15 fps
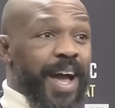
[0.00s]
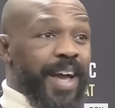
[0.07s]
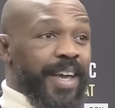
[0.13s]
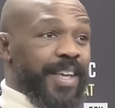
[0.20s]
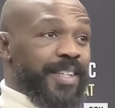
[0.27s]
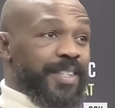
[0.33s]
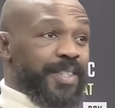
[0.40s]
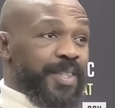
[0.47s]
I
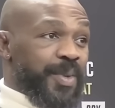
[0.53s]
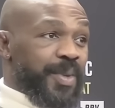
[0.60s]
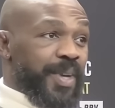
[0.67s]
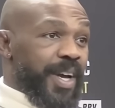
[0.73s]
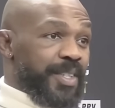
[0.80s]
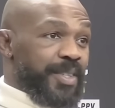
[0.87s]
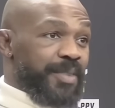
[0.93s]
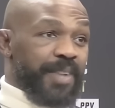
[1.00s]
get to you
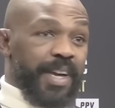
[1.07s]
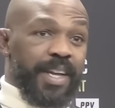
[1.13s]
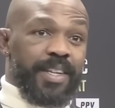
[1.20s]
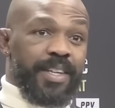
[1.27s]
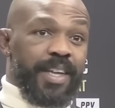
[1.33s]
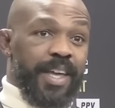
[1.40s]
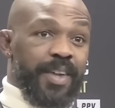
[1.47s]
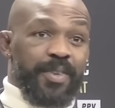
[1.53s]
guys, you
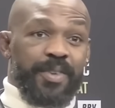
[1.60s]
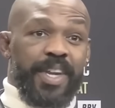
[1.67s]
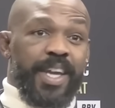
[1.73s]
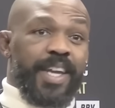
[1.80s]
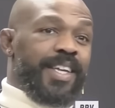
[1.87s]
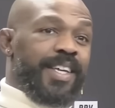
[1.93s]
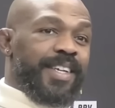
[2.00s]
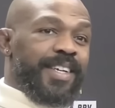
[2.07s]
find it
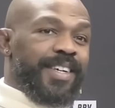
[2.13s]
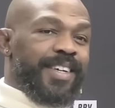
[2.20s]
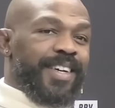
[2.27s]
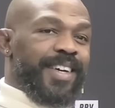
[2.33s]
entertaining.